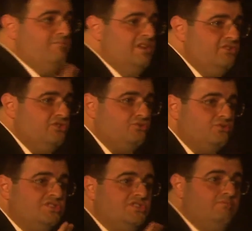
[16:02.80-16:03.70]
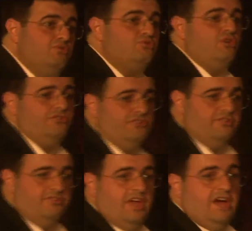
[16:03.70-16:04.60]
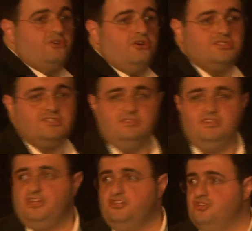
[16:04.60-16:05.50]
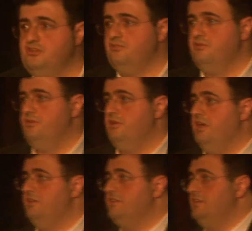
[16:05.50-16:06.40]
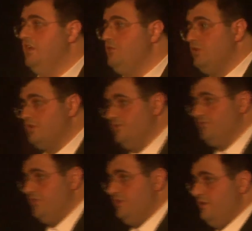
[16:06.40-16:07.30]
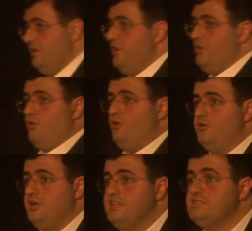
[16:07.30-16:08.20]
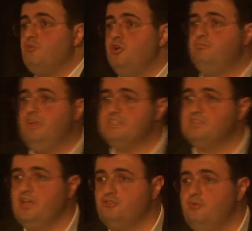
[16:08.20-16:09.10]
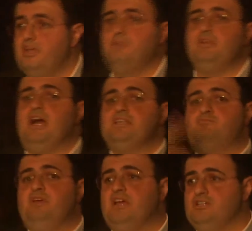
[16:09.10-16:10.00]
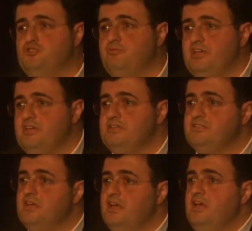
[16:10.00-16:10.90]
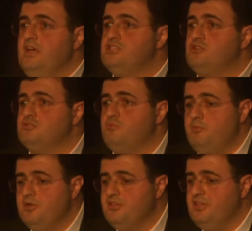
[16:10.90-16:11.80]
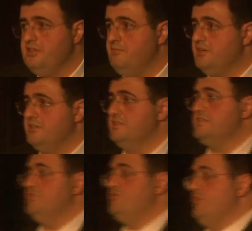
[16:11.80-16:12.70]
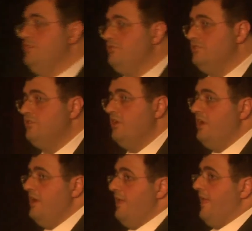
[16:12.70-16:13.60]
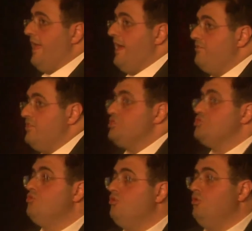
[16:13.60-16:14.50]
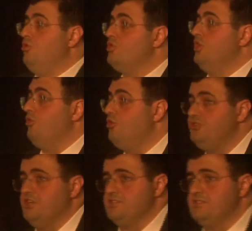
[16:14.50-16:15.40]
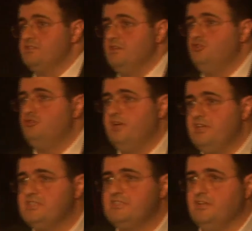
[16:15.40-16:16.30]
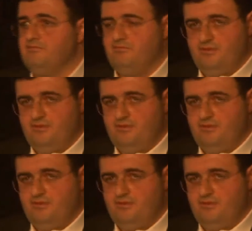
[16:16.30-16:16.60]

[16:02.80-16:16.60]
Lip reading: ability to distribute content across the region and not in any one country, or a small place like Dubai. I mean, as big as Dubai is, it's cosmopolitan and the market is saturated and there's no local audience in Dubai itself.